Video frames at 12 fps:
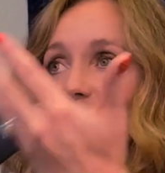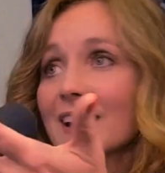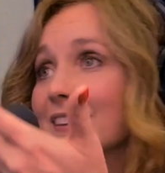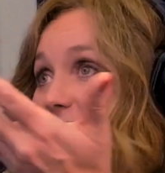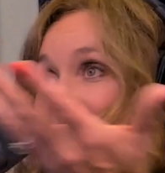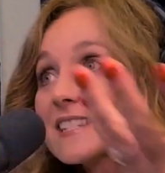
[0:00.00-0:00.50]

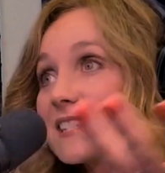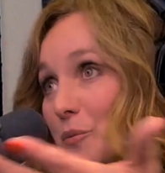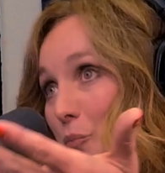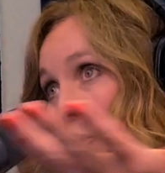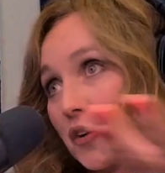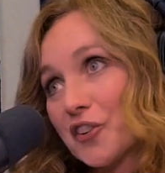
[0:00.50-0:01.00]
in these
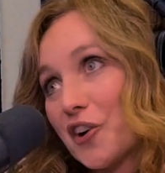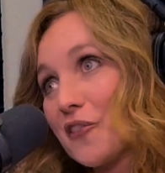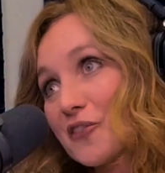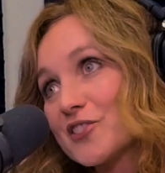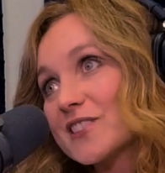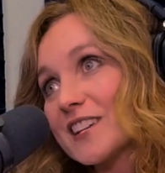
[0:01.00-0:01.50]
important
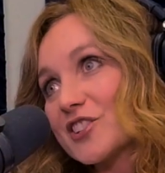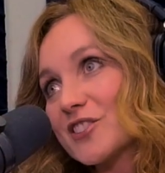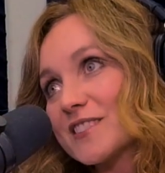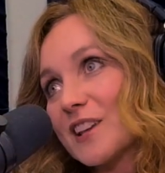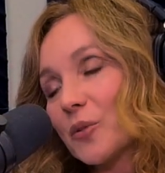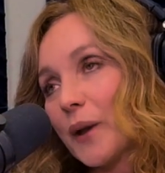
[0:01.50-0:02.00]

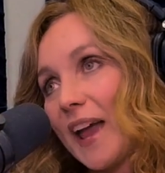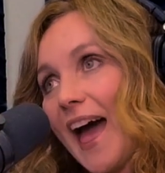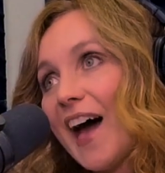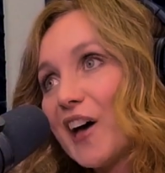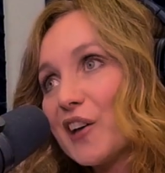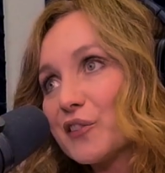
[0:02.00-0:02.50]
conversations that we
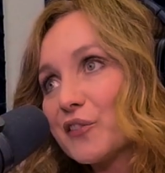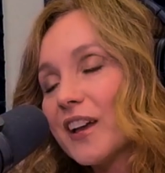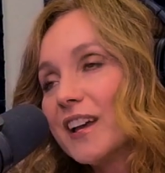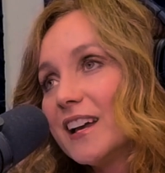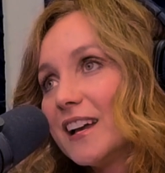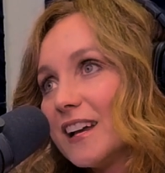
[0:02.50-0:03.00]
have,
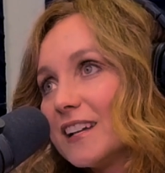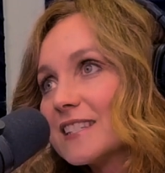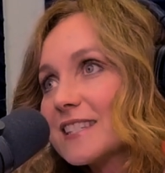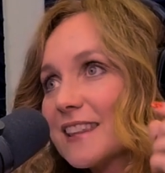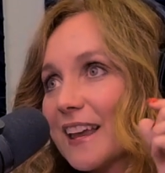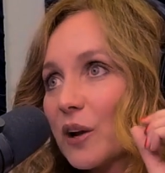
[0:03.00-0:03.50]

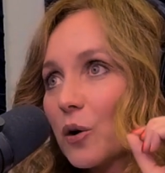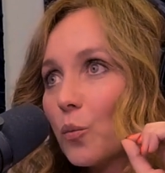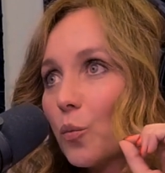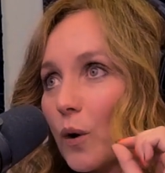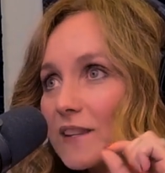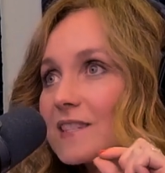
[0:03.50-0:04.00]
it's like,
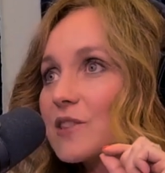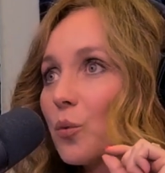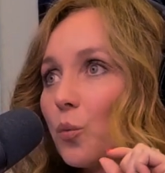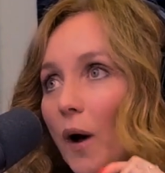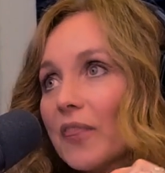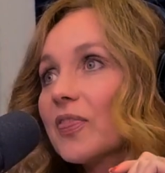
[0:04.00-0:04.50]
what's the
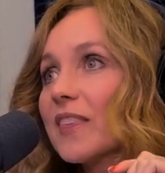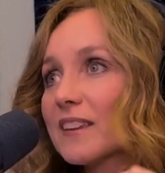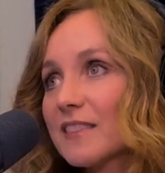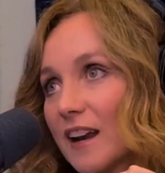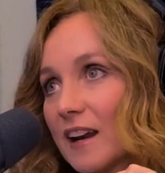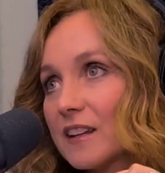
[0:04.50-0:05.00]
one
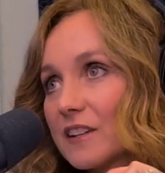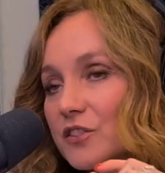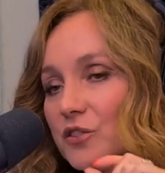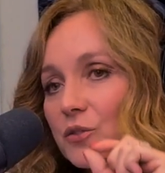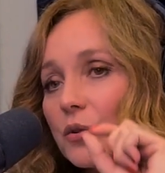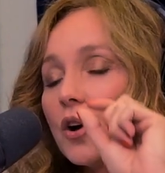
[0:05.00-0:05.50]
thing that I can
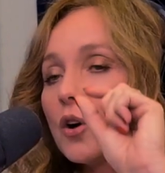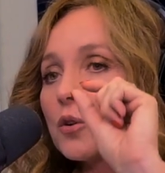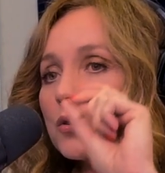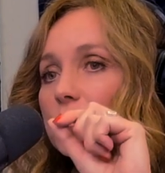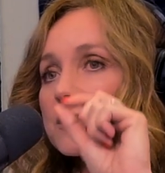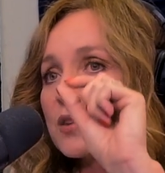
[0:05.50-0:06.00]
do?
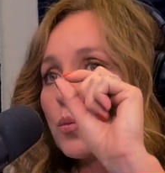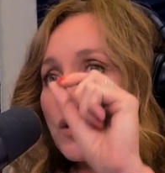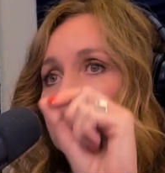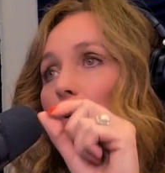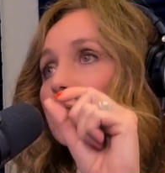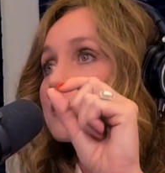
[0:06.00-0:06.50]
Who's the
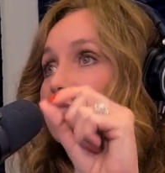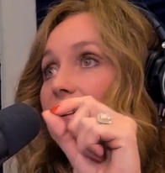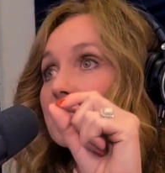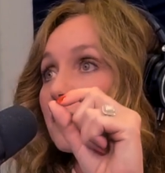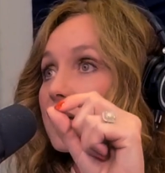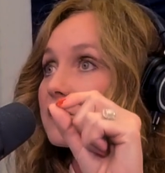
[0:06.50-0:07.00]
one person
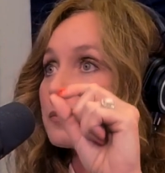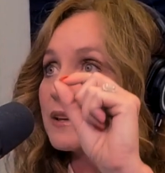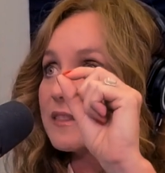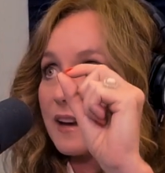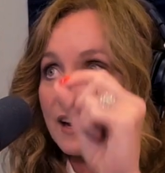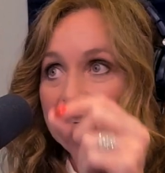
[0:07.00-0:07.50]
in front of
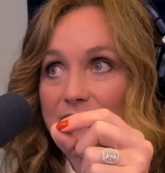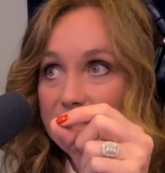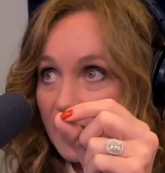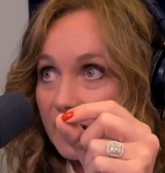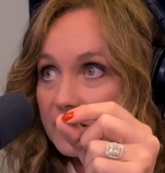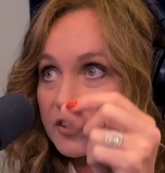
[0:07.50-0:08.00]
me that I can
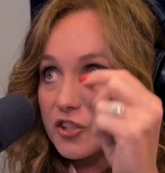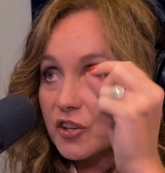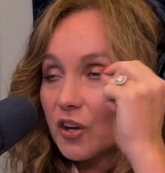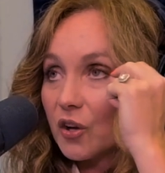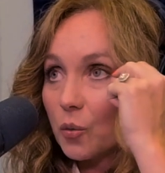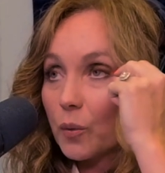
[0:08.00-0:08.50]
touch
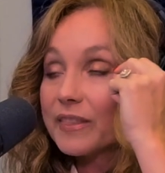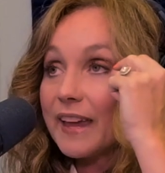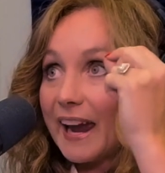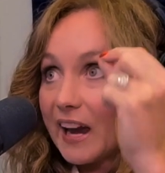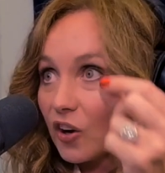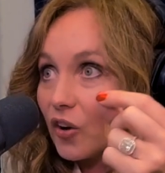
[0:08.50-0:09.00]
with
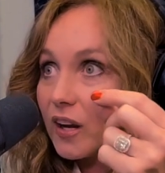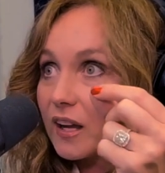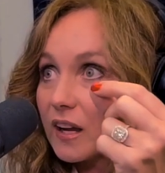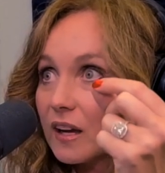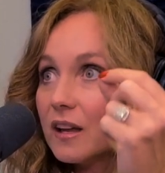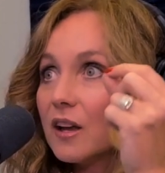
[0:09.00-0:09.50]

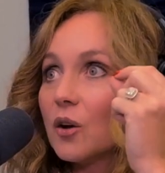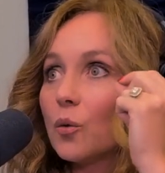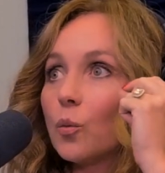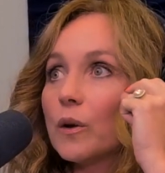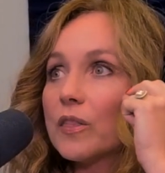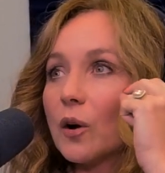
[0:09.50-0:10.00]
caring,
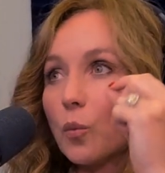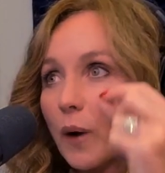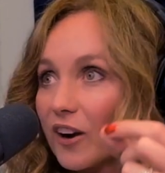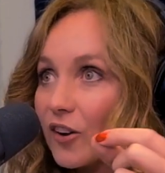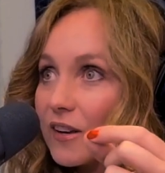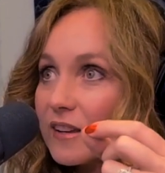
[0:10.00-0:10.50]
with
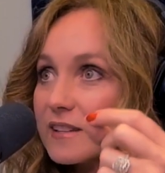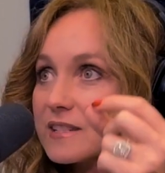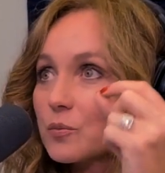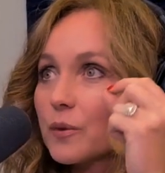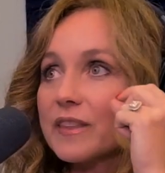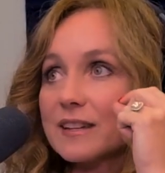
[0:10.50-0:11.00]

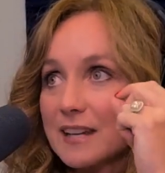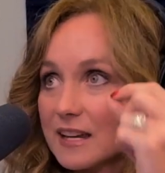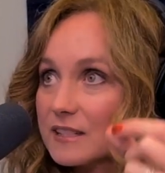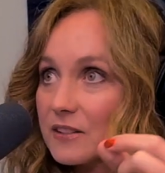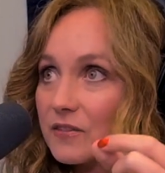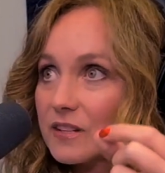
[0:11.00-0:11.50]
awareness, with
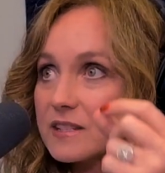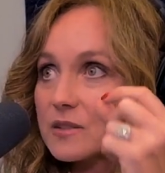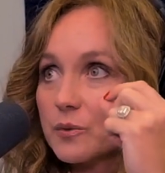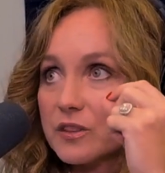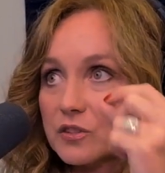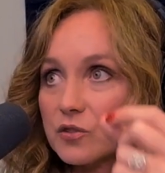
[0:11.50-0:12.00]
attentiveness,
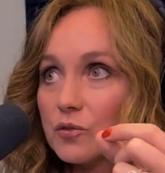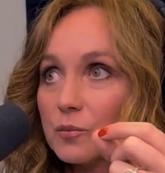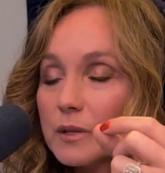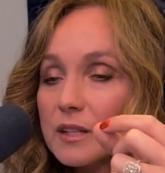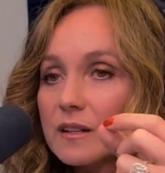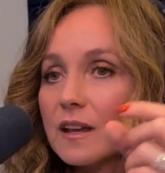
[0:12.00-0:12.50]
with
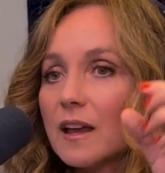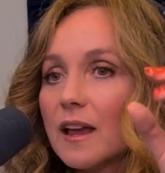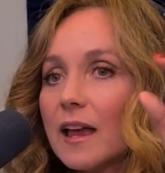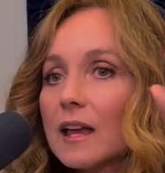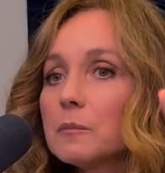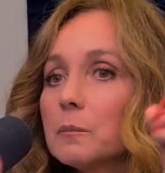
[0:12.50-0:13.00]
attunement,
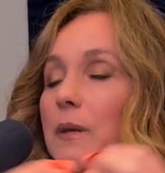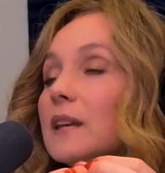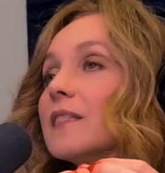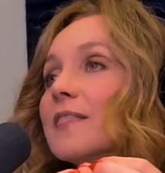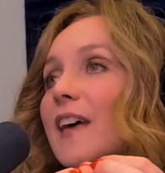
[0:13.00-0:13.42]
and meet